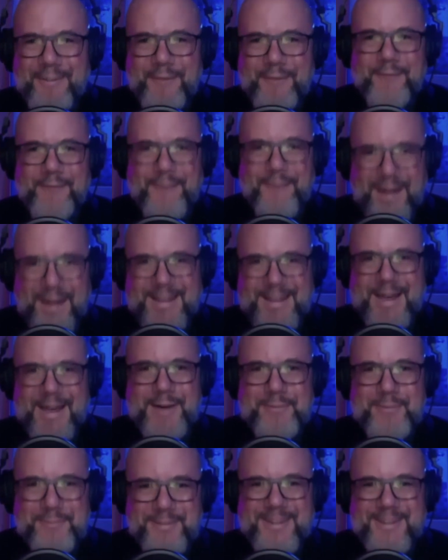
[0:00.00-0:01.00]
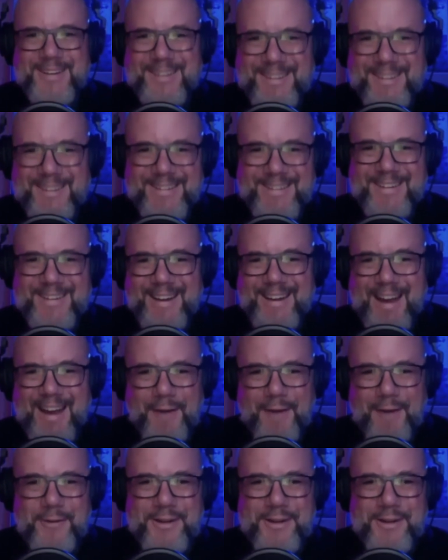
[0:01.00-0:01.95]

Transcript: Welcome. How are you?